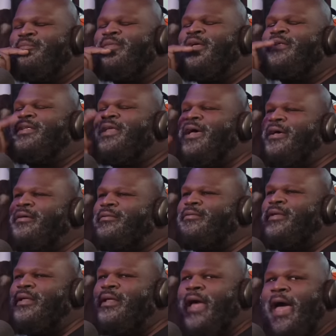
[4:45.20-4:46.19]
Now,
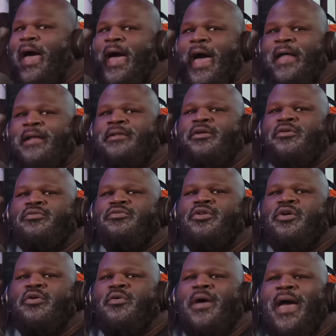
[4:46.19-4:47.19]
I don't
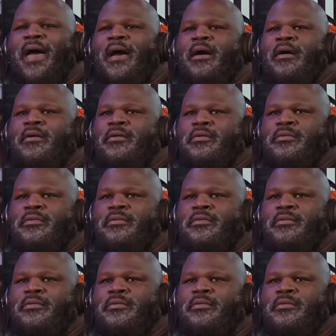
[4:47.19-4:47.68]
know how